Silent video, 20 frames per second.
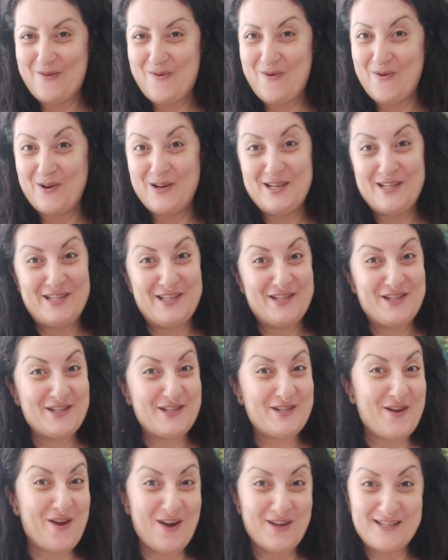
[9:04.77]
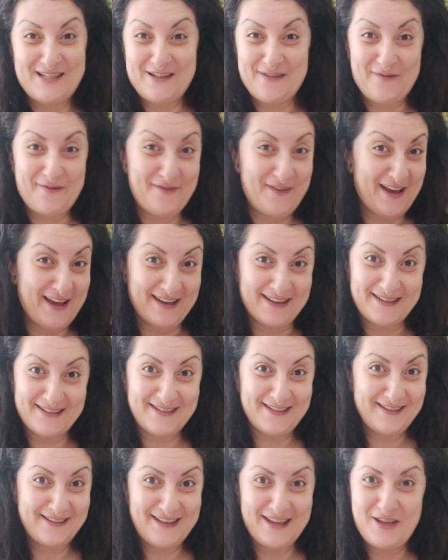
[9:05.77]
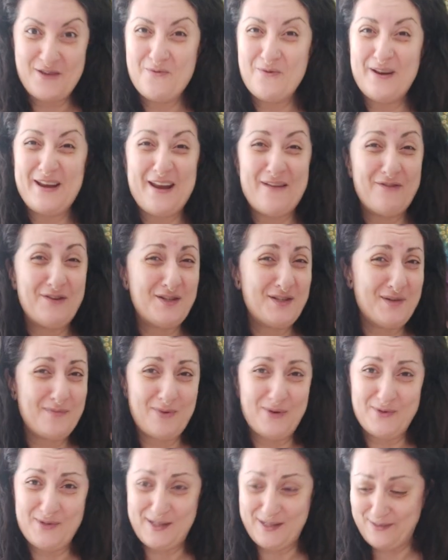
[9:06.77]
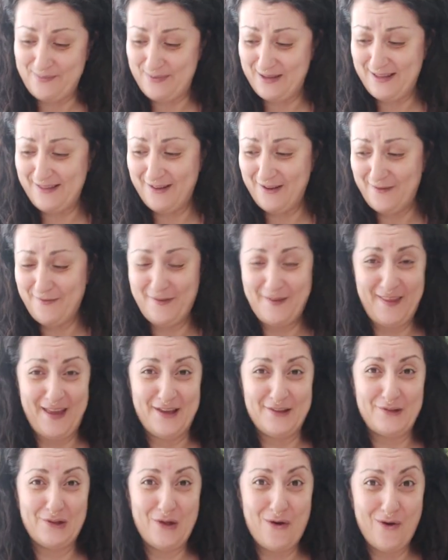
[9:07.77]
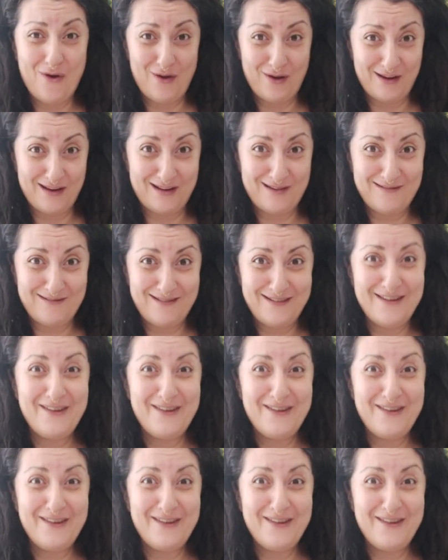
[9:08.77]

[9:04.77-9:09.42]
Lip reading: or it's just cause and effect, that you were never supposed to be there for that long.